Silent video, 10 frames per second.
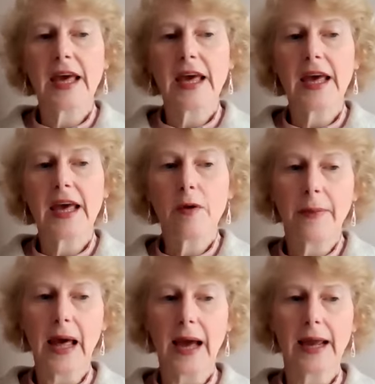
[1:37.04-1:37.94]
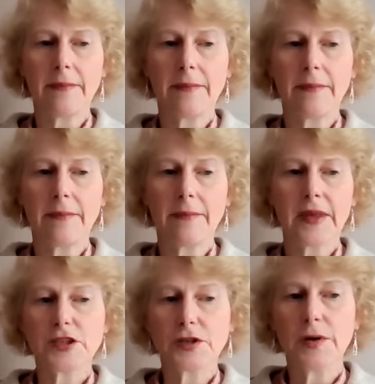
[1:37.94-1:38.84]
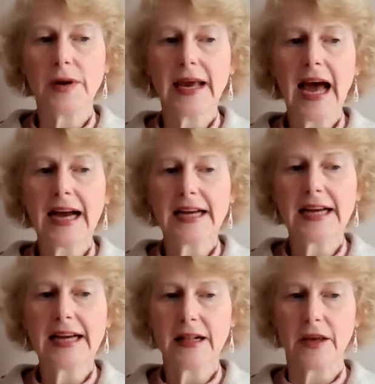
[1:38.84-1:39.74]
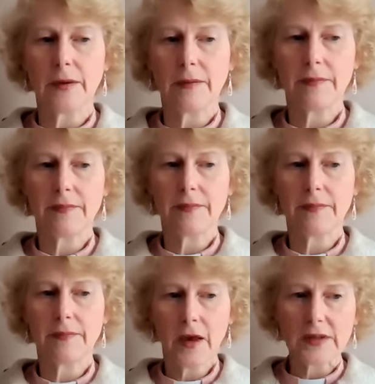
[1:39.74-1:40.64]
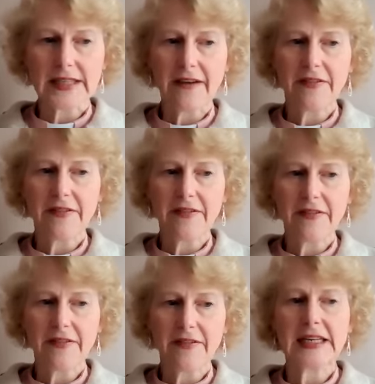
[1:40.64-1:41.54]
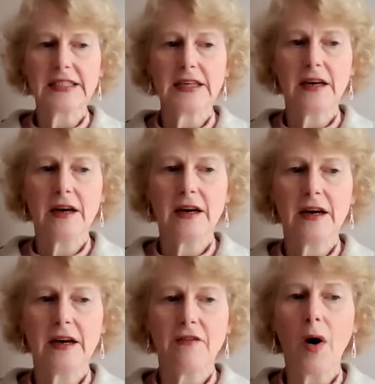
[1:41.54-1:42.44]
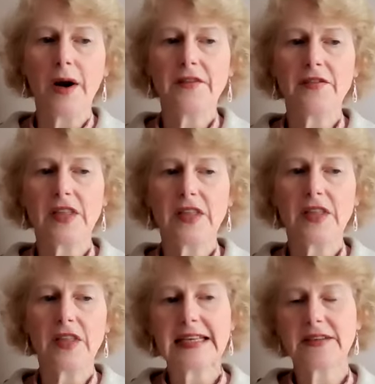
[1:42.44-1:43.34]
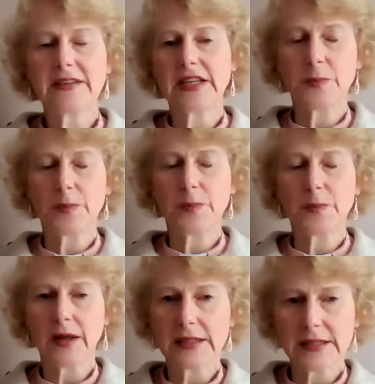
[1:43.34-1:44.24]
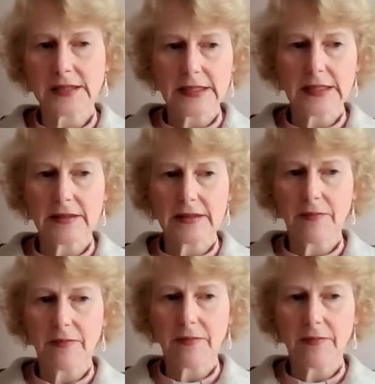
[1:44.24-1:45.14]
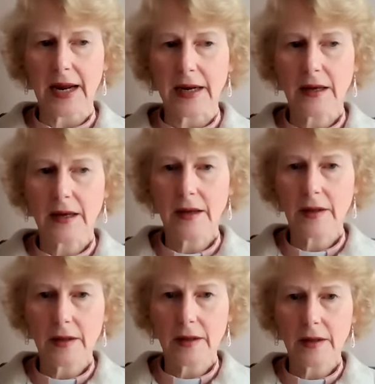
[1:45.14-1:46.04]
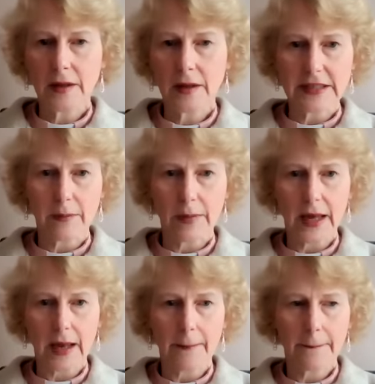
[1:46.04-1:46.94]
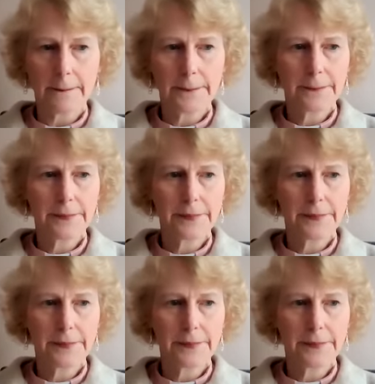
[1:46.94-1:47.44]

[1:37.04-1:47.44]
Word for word: The king will reply, Truly I tell you, whatever you did for one of the least of these brothers and sisters of mine, you did for me.